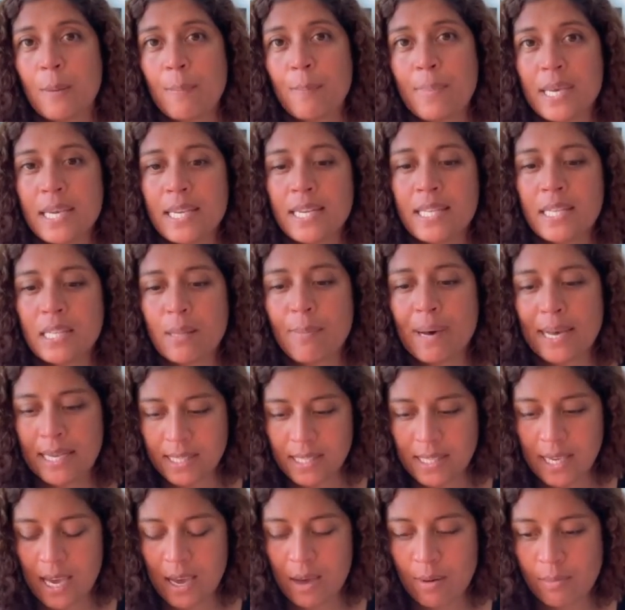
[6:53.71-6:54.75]
being in the mass
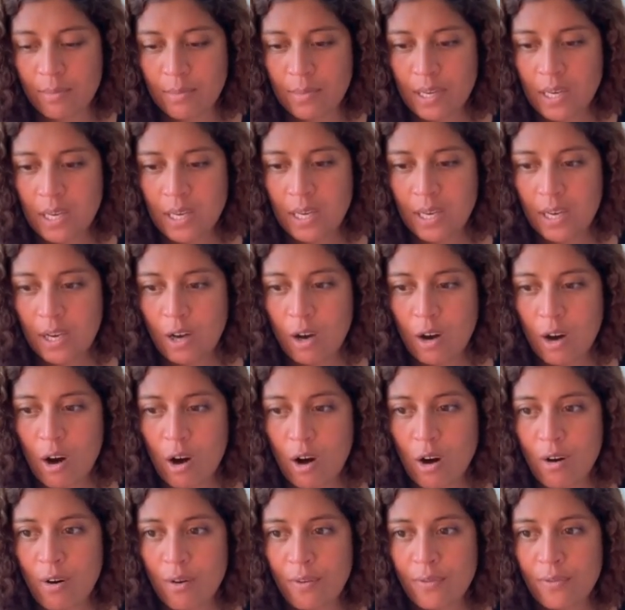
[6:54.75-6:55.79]
camp
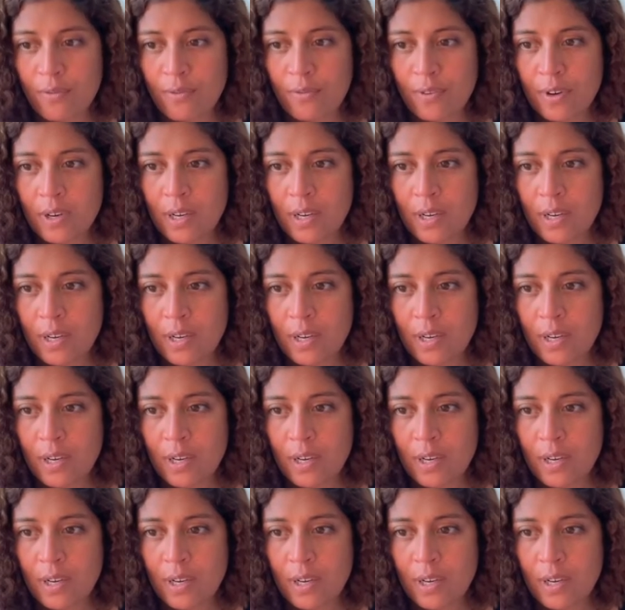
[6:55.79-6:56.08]
of